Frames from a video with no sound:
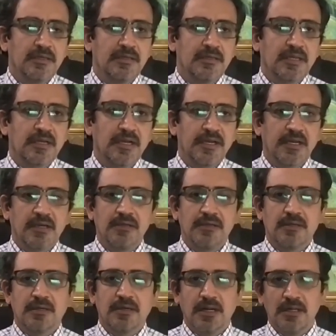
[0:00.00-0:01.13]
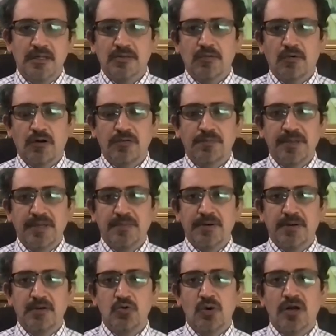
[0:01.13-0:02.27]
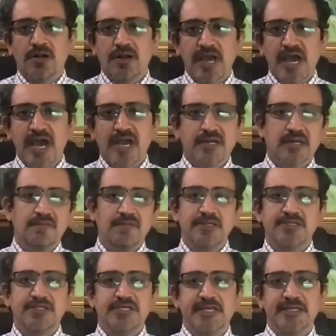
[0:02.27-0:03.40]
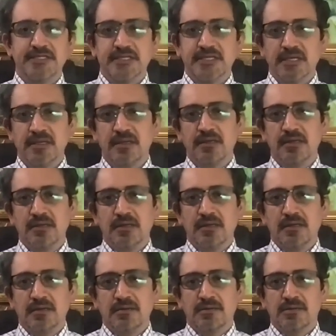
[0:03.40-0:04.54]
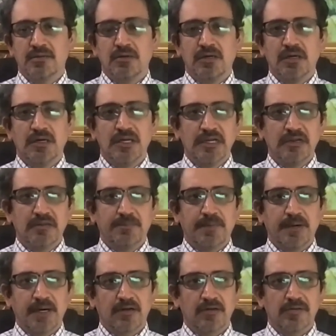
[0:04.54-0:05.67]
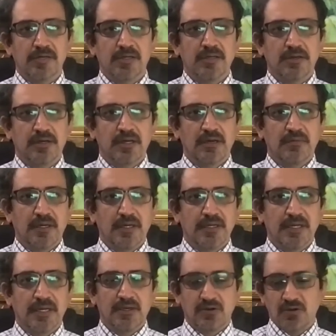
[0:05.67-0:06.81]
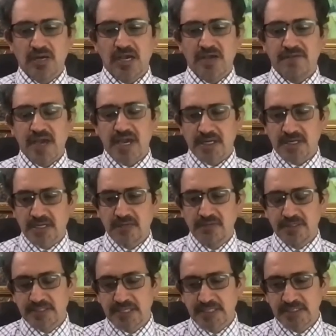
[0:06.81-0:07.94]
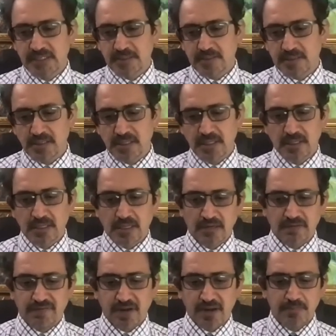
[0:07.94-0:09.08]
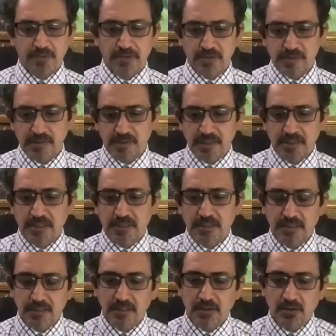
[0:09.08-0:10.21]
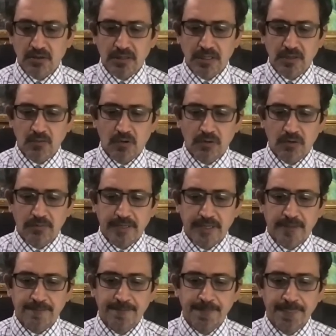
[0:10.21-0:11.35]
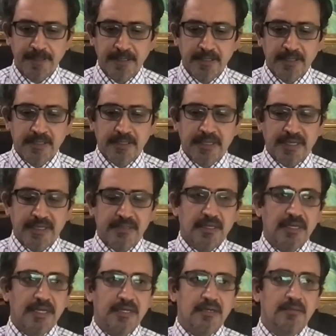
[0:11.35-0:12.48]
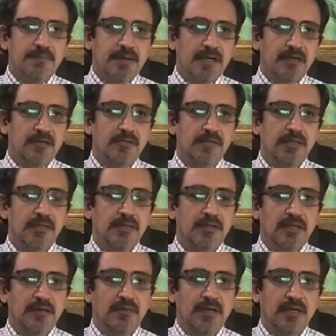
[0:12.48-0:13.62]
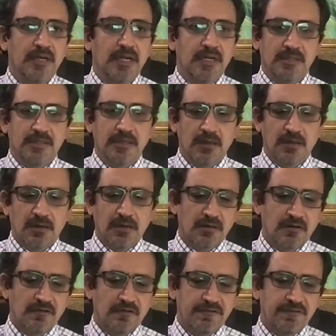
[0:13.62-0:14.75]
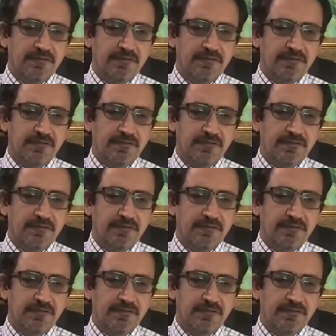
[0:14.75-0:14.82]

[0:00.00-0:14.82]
the clinical trials want people who are actively changing. So earlier part of scleroderma tend to have actively changing spleen, lung fibrosis, and internal organ involvement. And the later part of scleroderma has a lot of